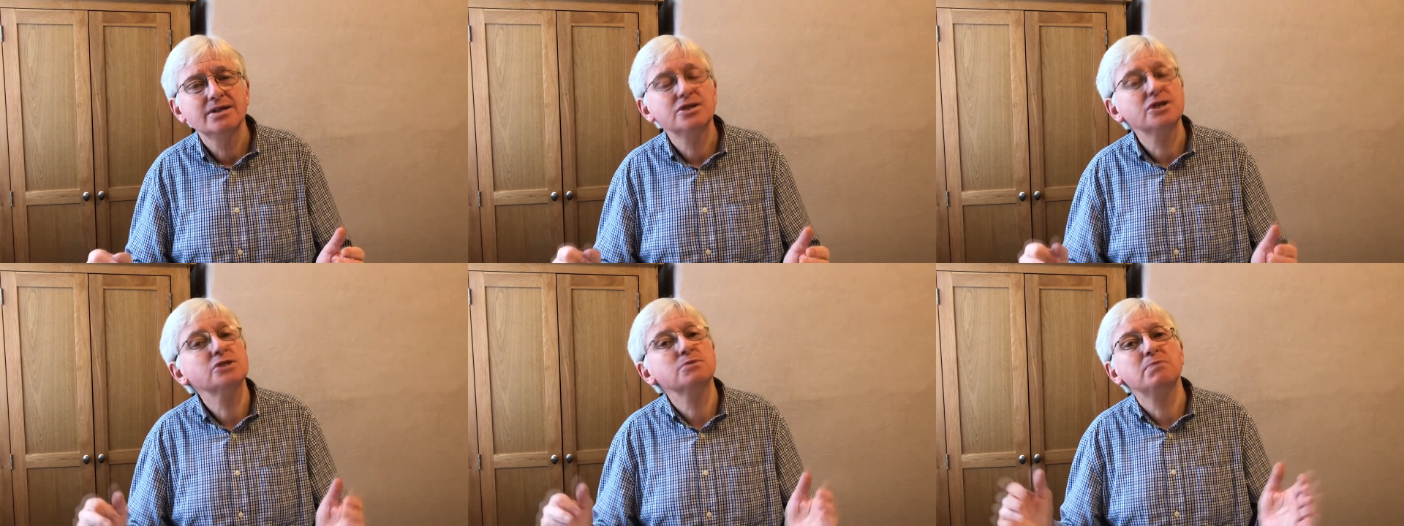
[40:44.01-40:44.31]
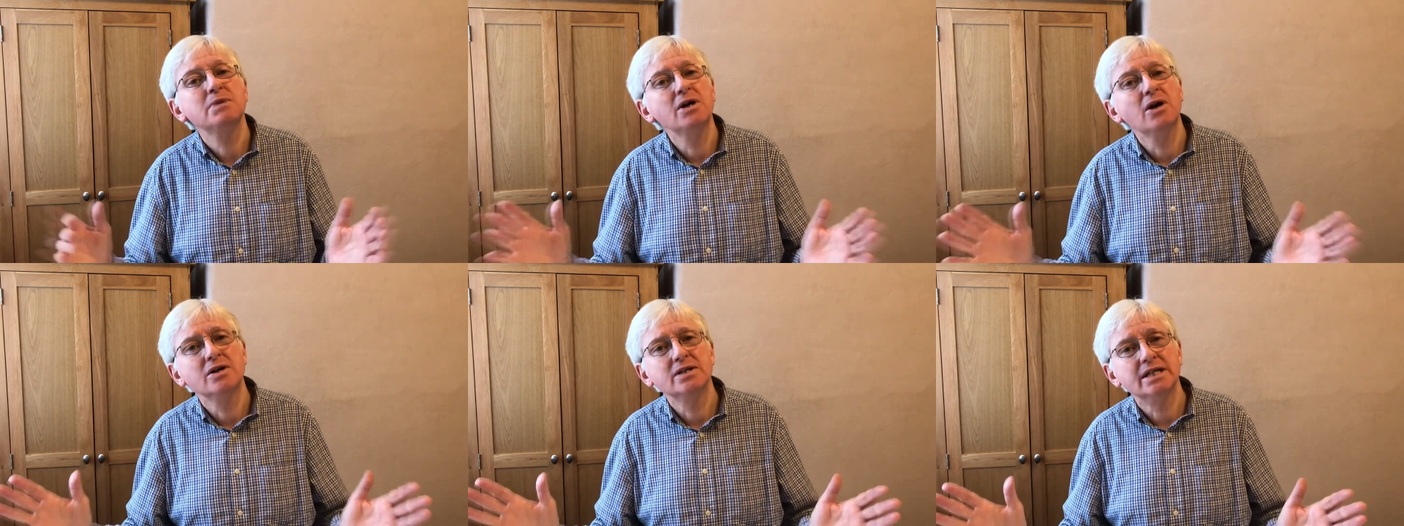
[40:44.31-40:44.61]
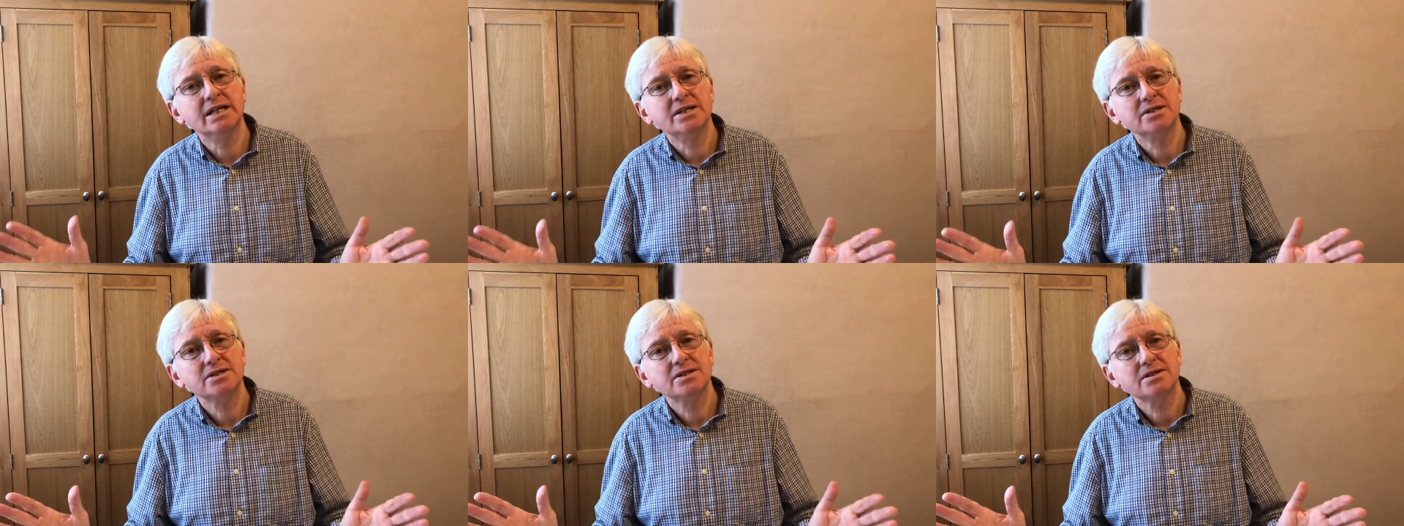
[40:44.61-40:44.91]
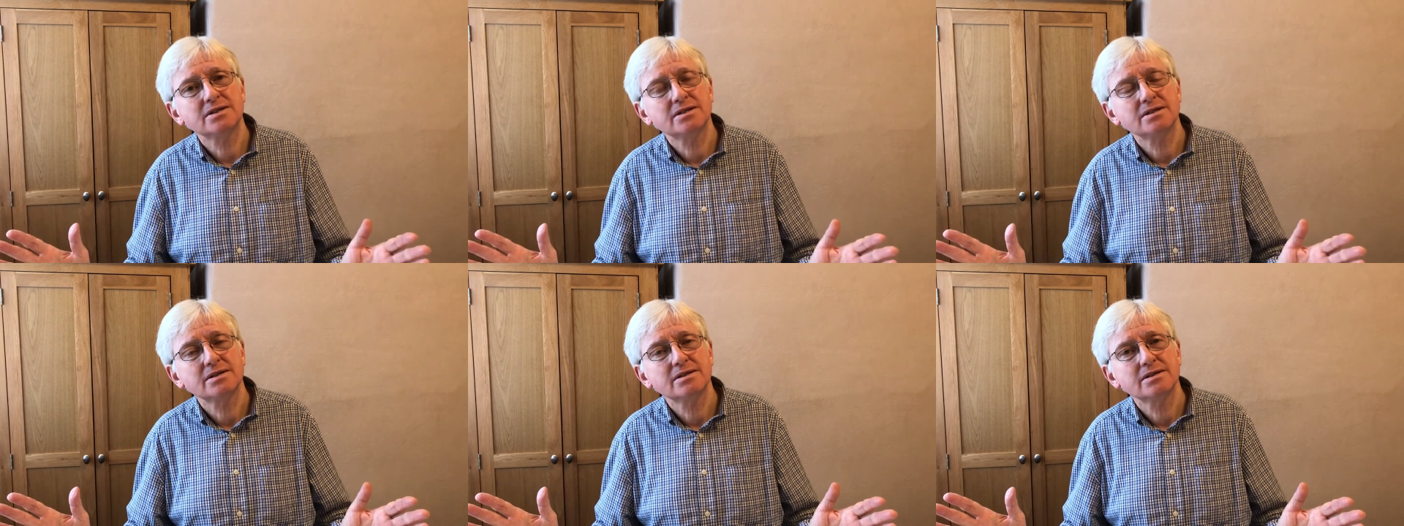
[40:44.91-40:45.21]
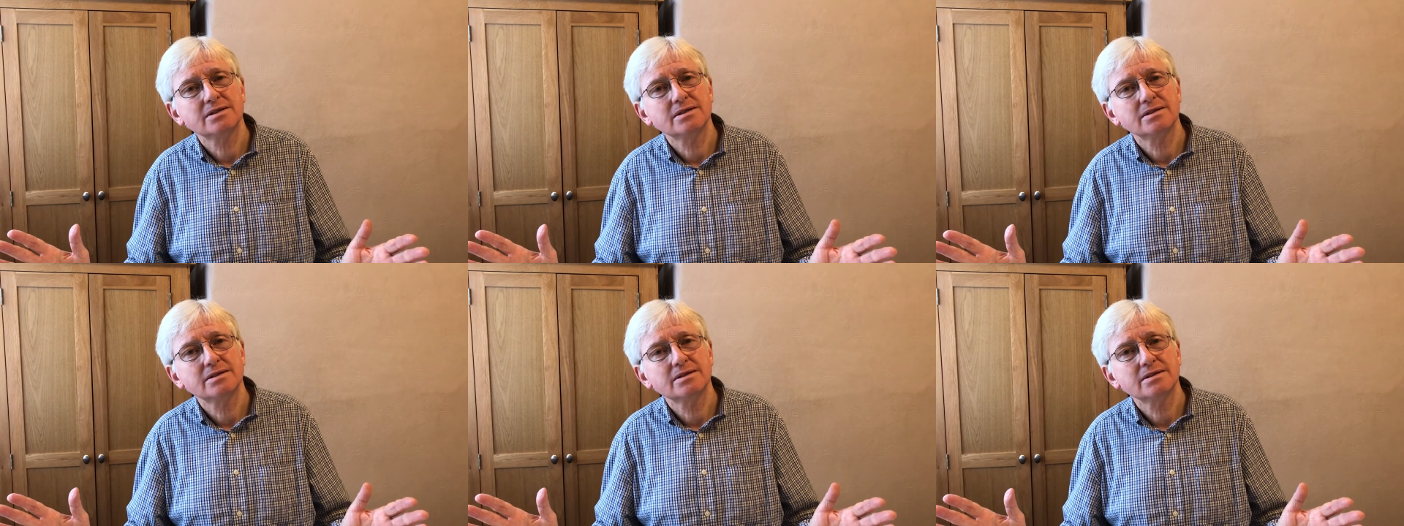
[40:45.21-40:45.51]
Just be honest
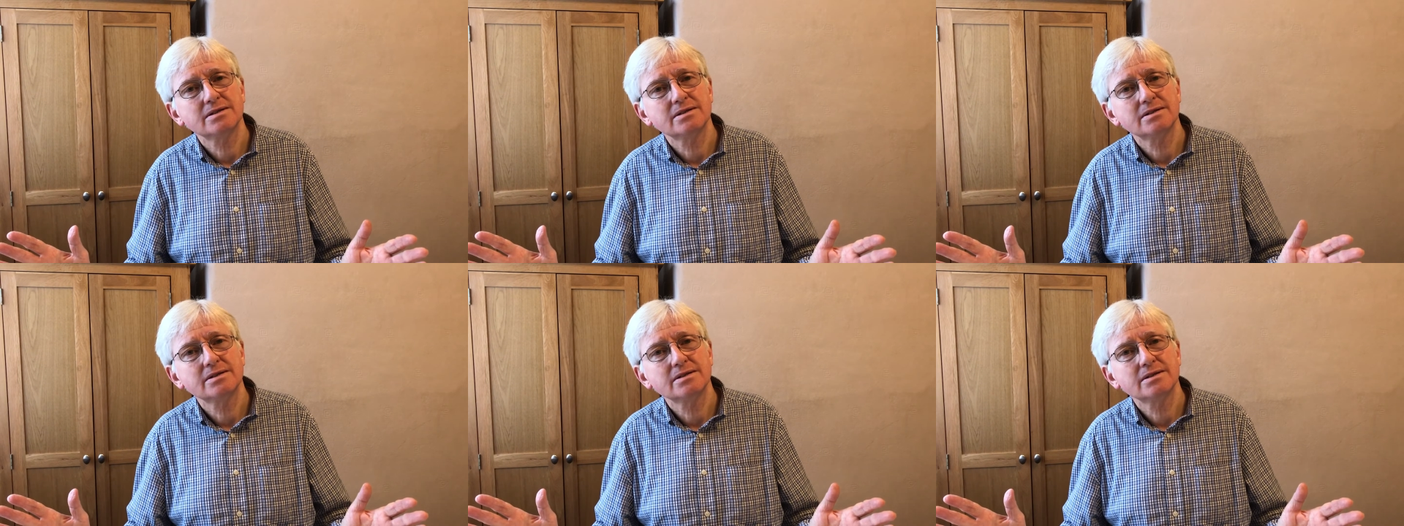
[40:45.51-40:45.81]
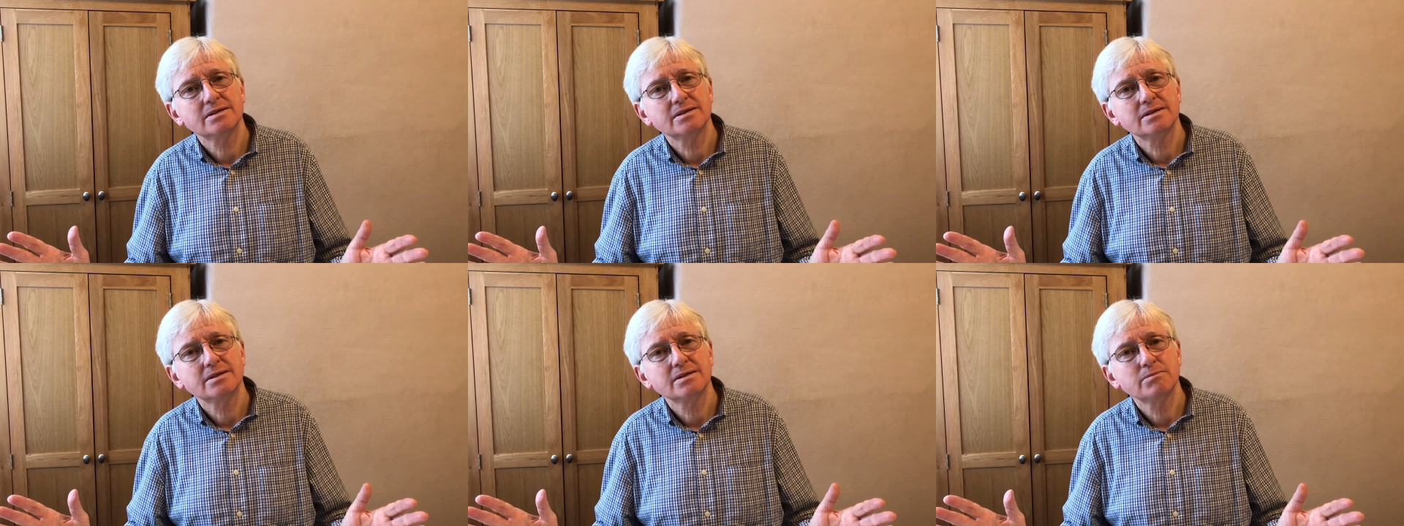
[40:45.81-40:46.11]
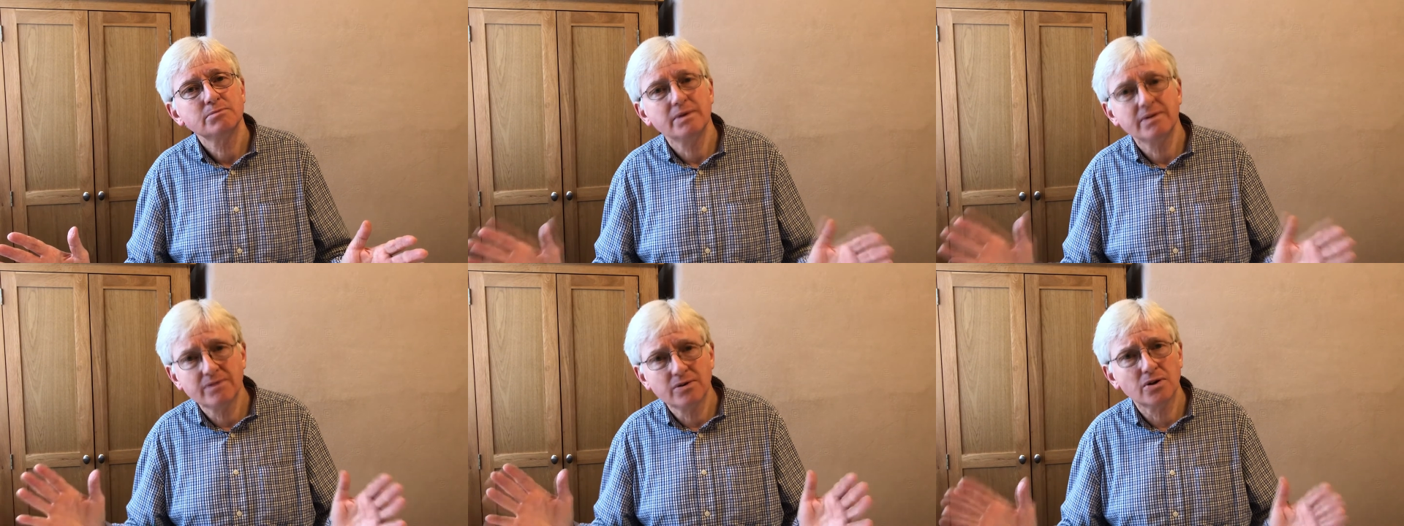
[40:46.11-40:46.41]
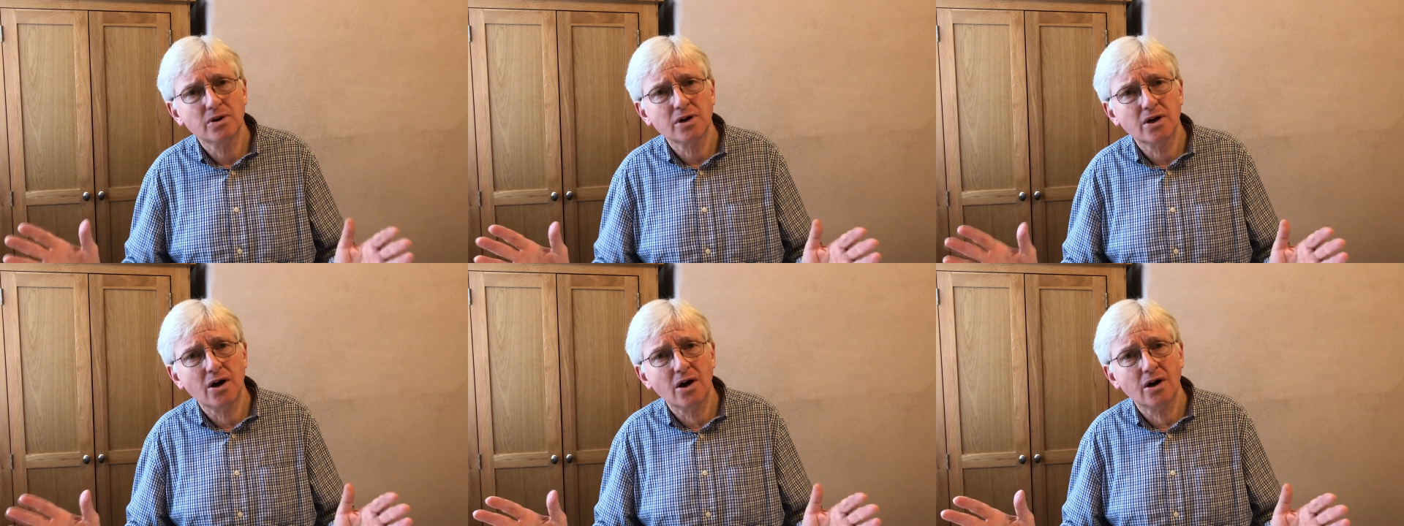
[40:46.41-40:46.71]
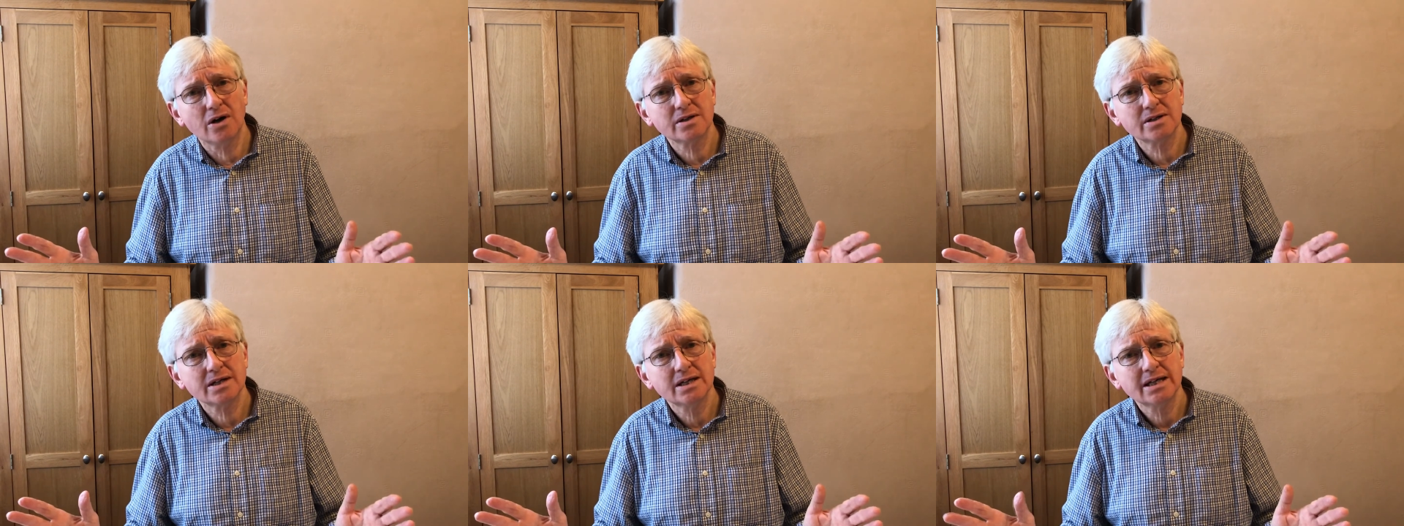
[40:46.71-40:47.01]
before
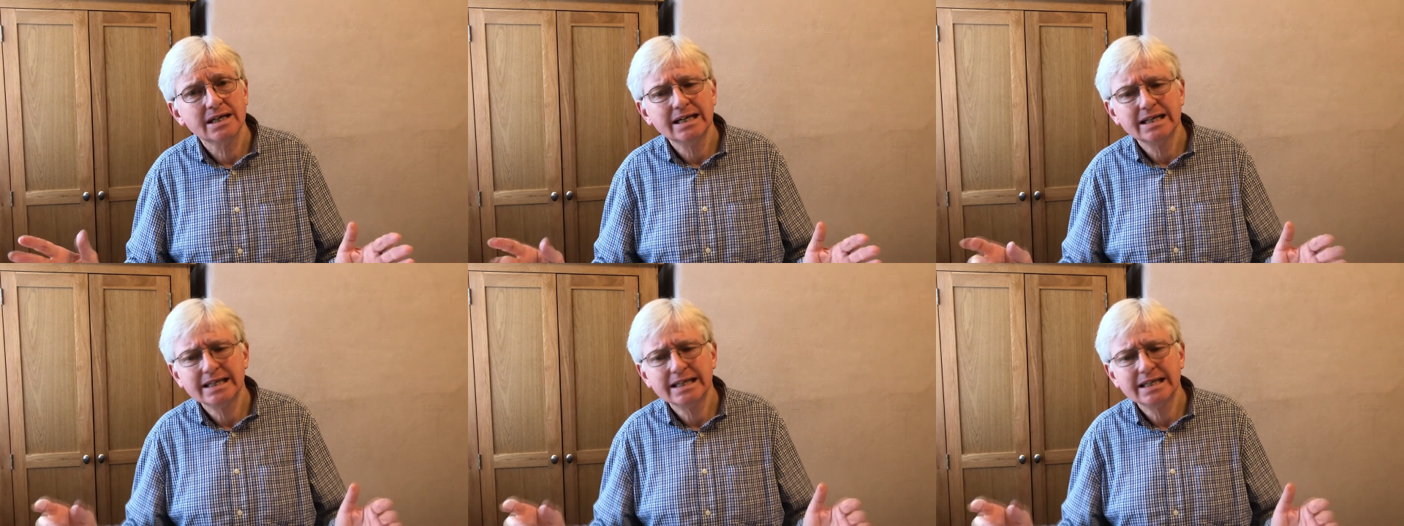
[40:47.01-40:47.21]
God.